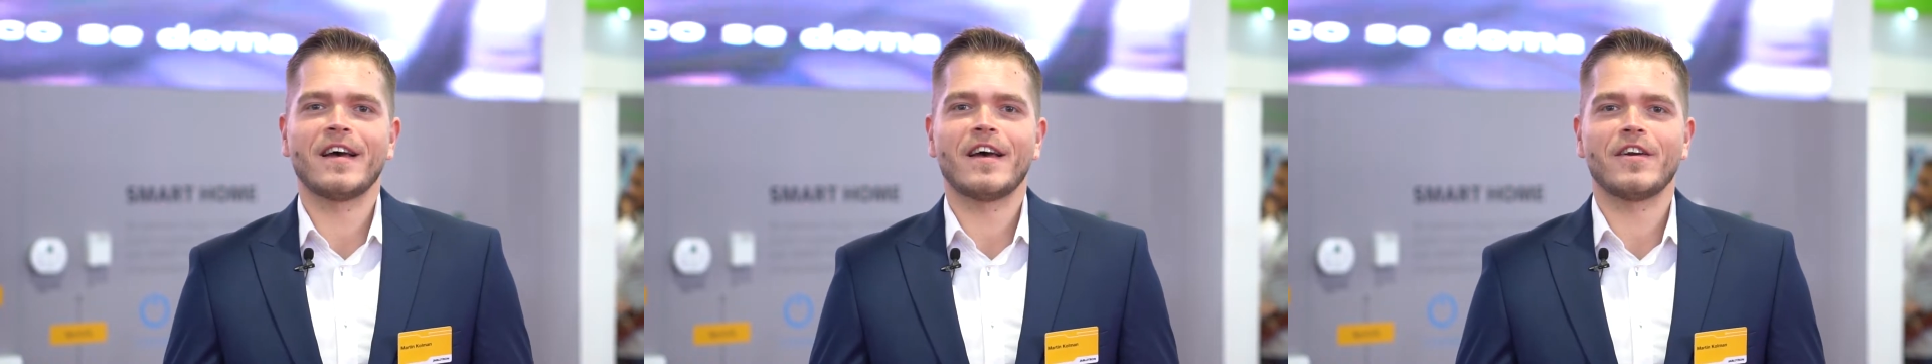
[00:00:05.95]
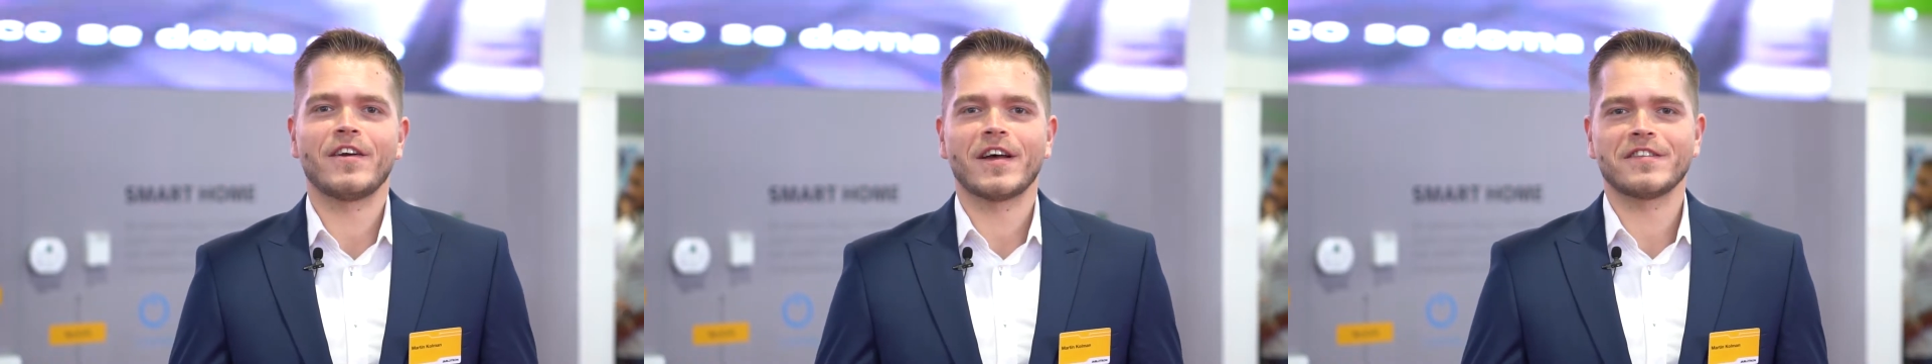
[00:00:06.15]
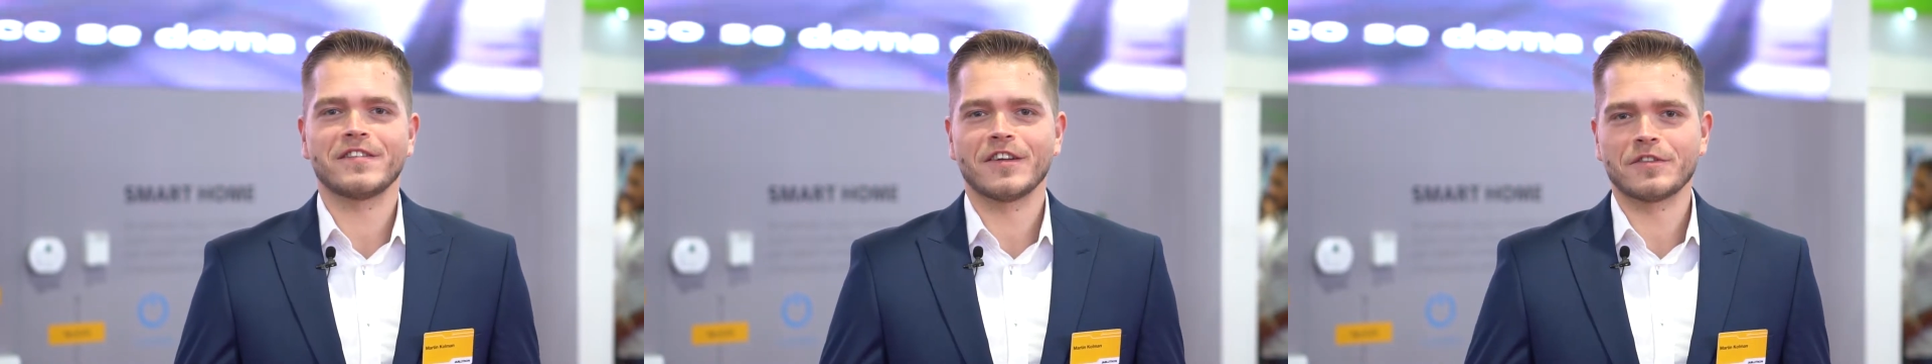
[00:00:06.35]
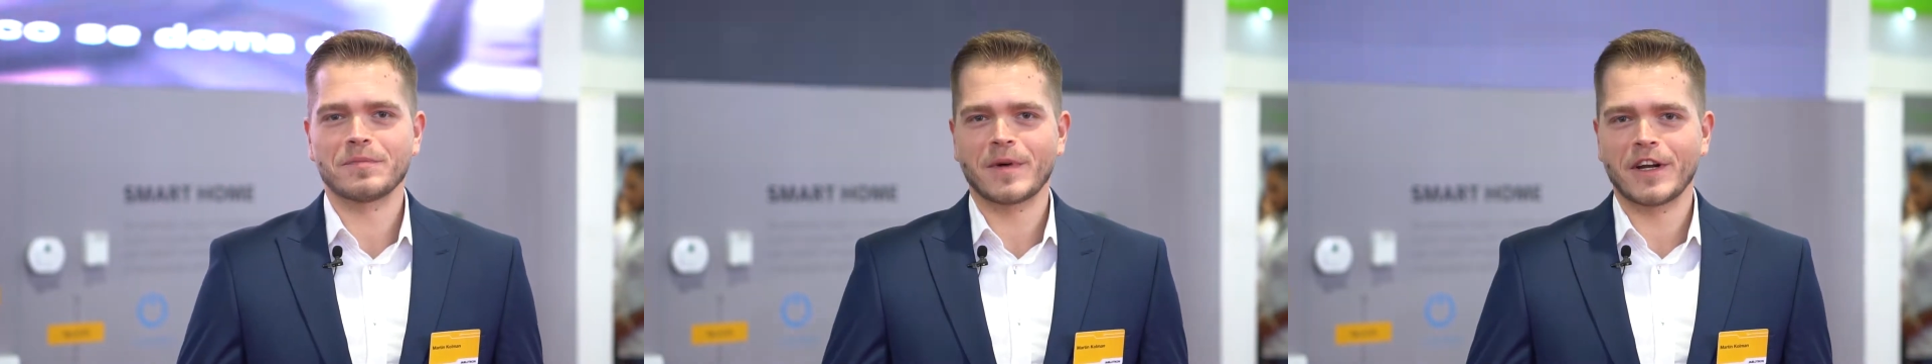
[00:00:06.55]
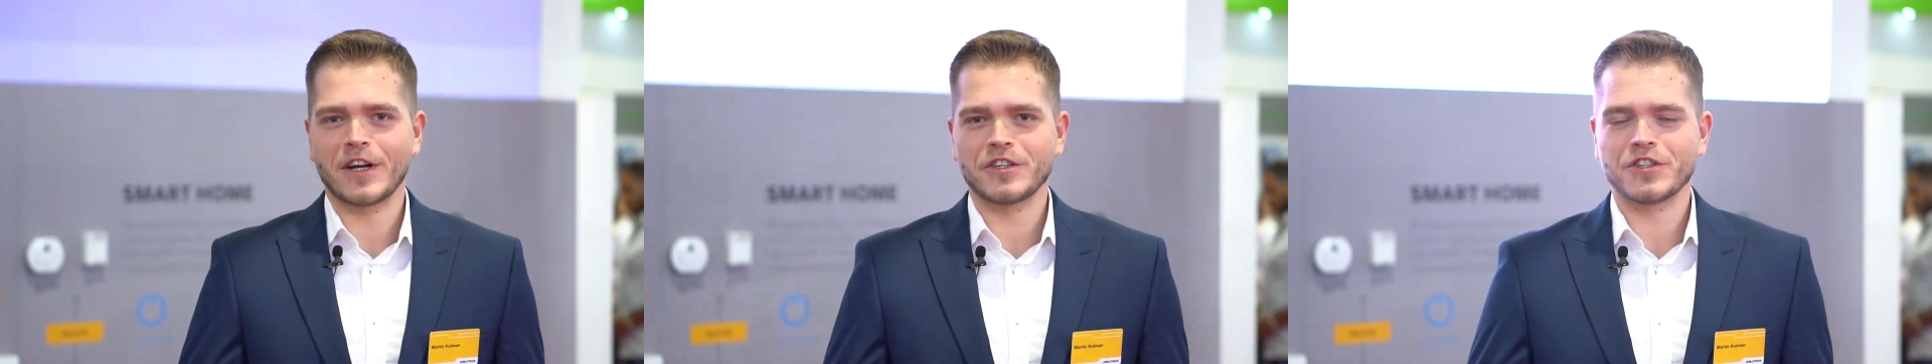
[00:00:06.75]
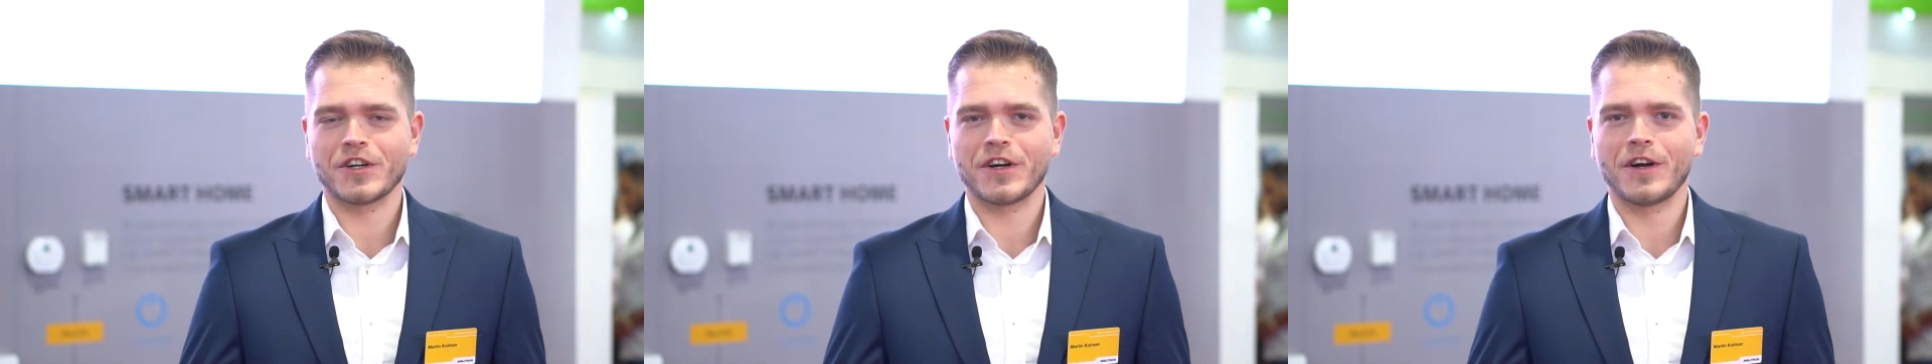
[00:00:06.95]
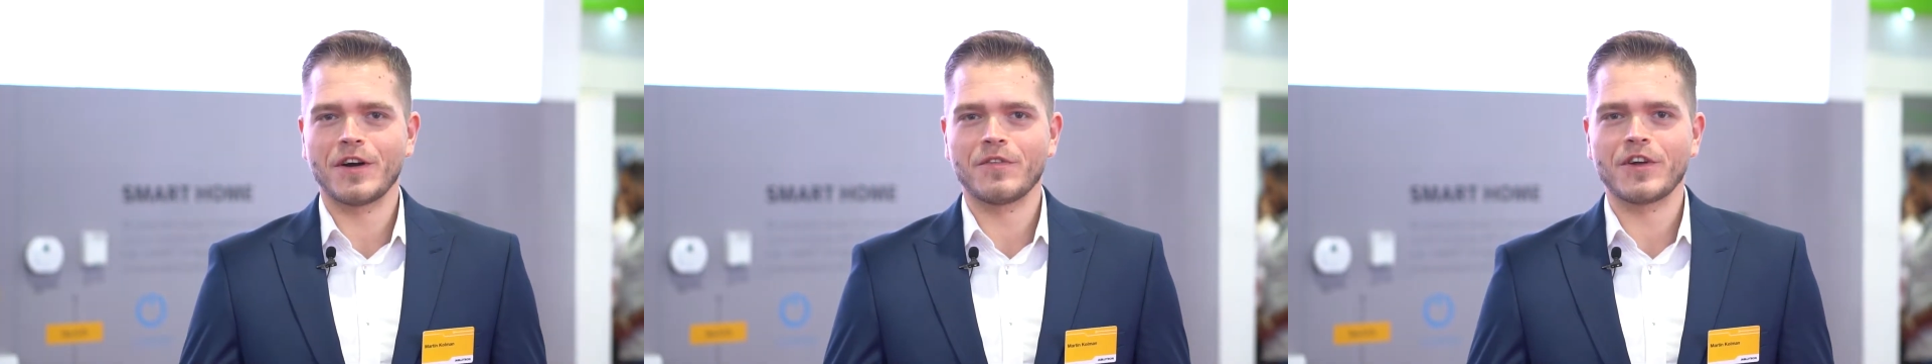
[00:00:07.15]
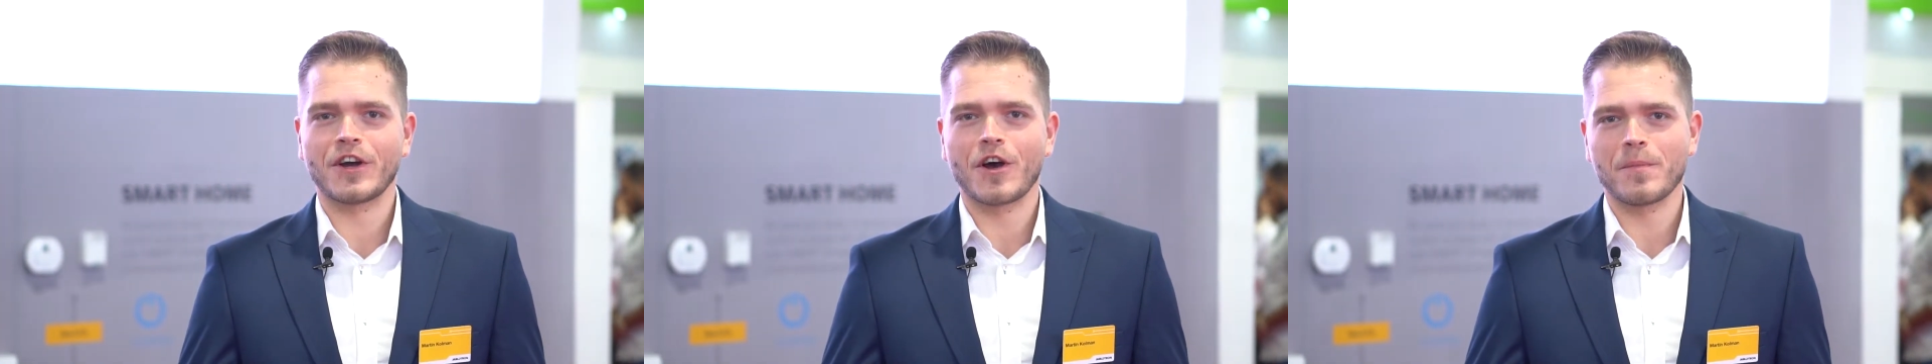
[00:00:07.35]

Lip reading: Area Sales Manager of the